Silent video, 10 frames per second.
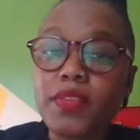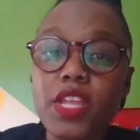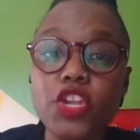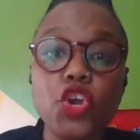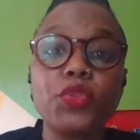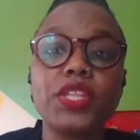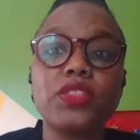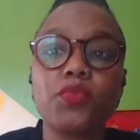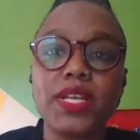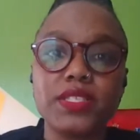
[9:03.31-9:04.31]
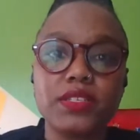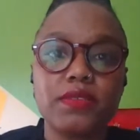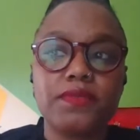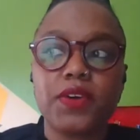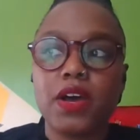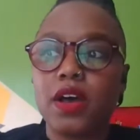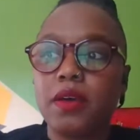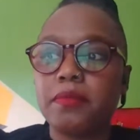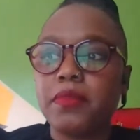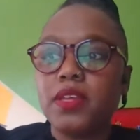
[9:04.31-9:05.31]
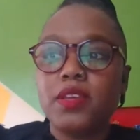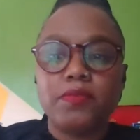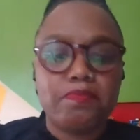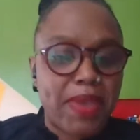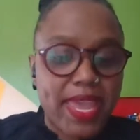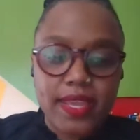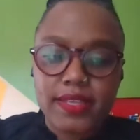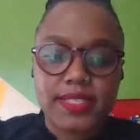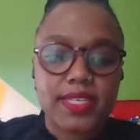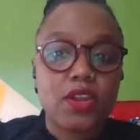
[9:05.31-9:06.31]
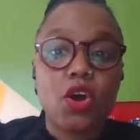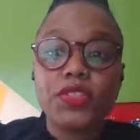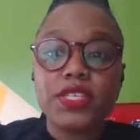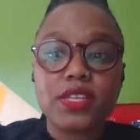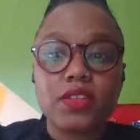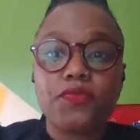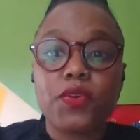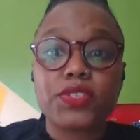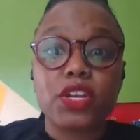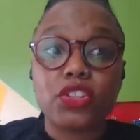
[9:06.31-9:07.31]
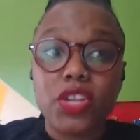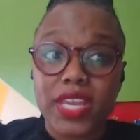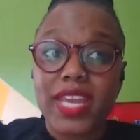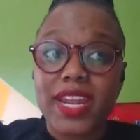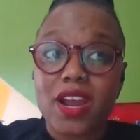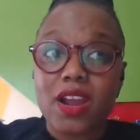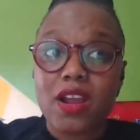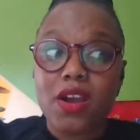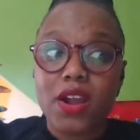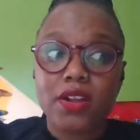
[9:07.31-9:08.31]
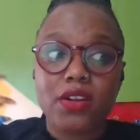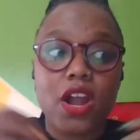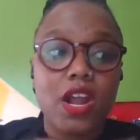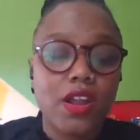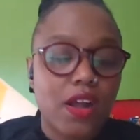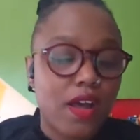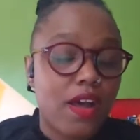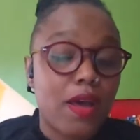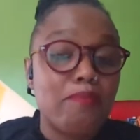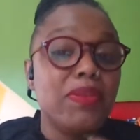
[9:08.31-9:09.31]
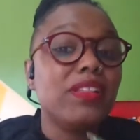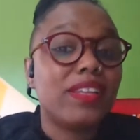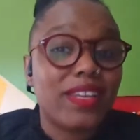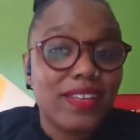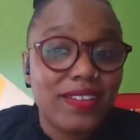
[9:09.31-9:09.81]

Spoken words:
Know that the rest of banks and all these other folks are looking at our ability